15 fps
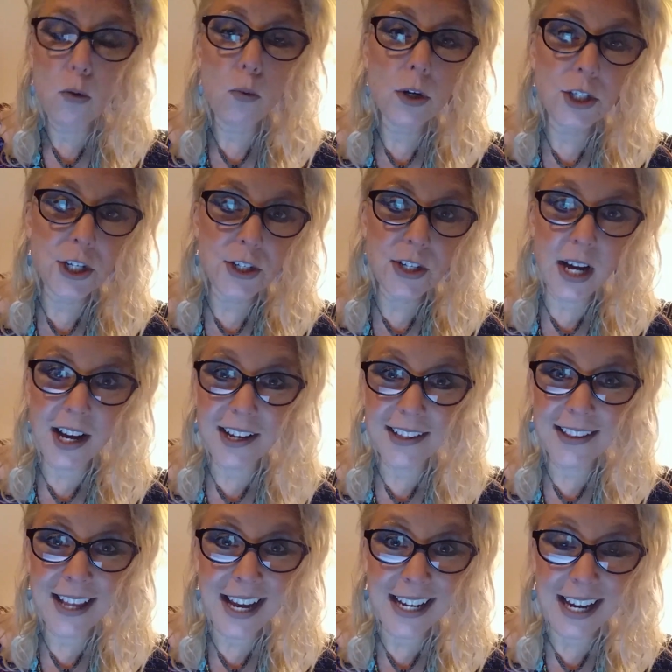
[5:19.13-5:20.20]
which is
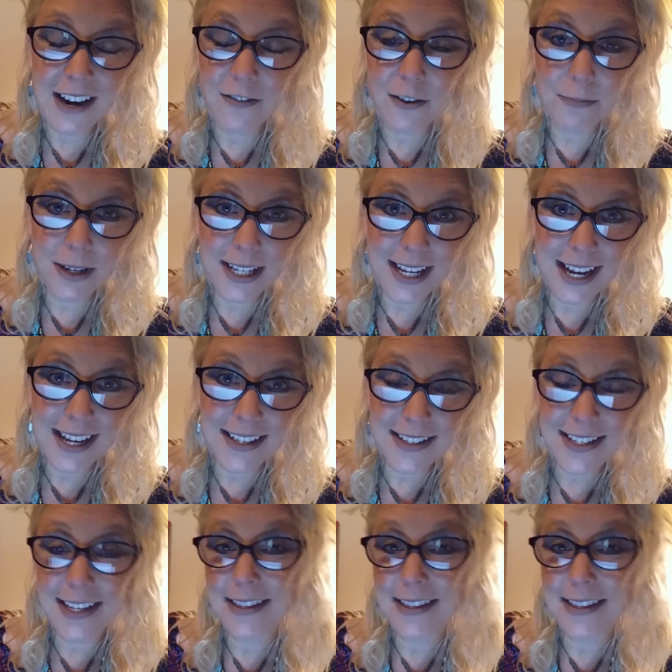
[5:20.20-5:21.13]
unlike everybody else.